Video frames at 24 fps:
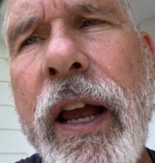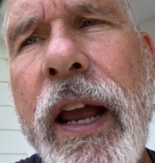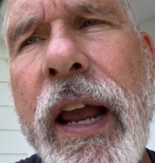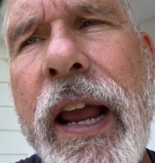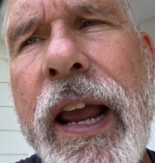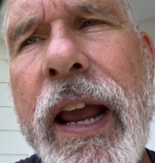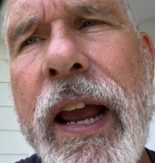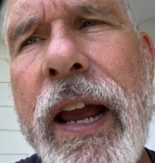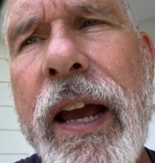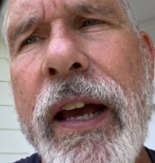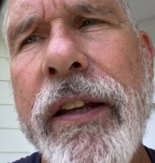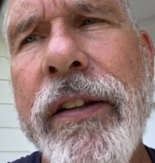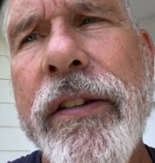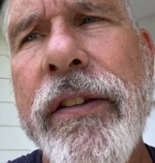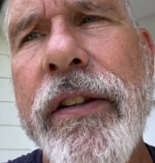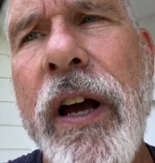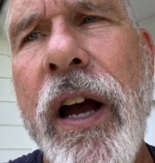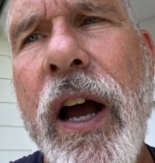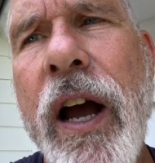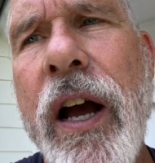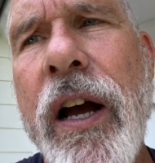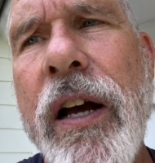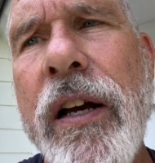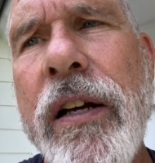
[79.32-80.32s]
and
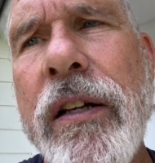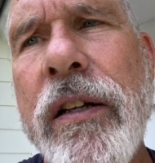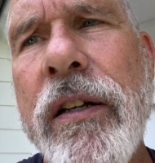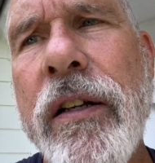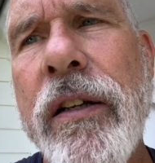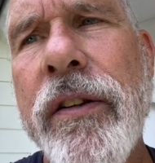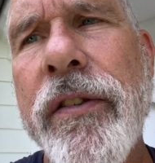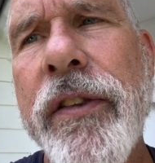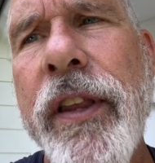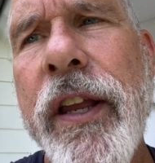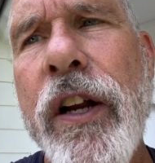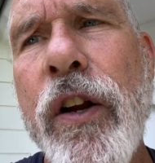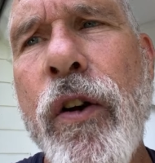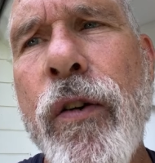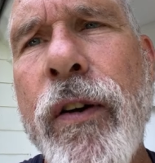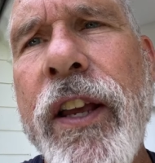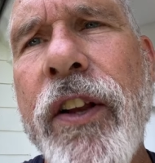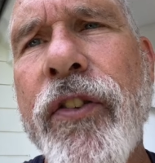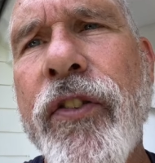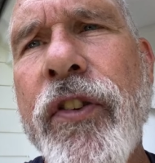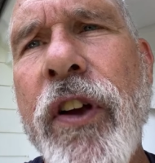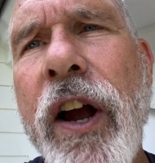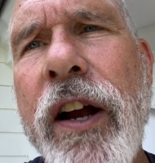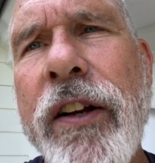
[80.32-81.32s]
uh, they don't get
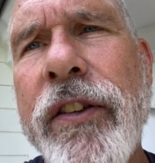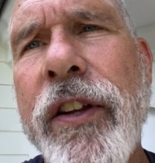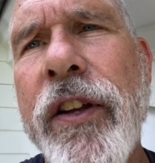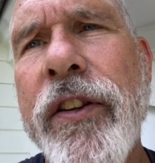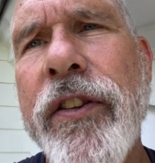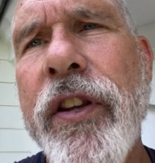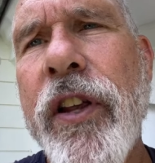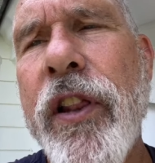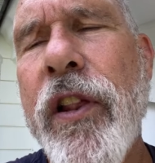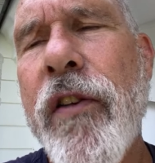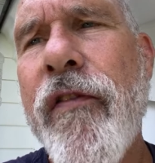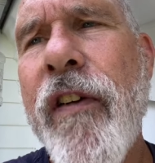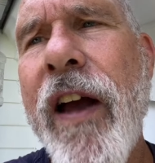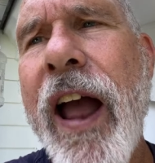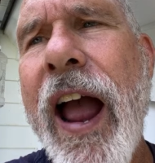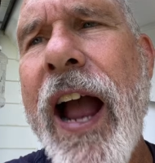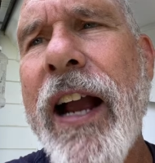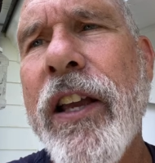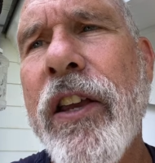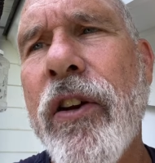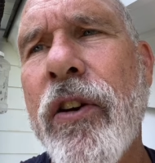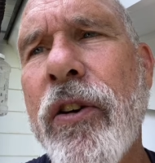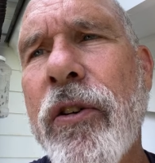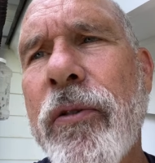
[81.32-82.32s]
sucked into the
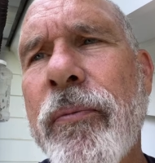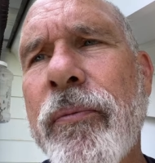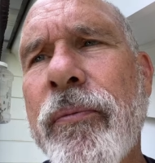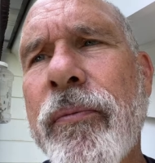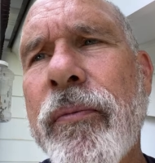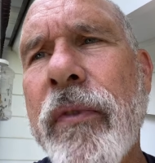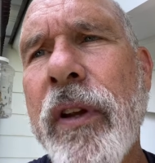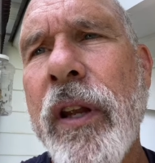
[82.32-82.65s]
vacuum.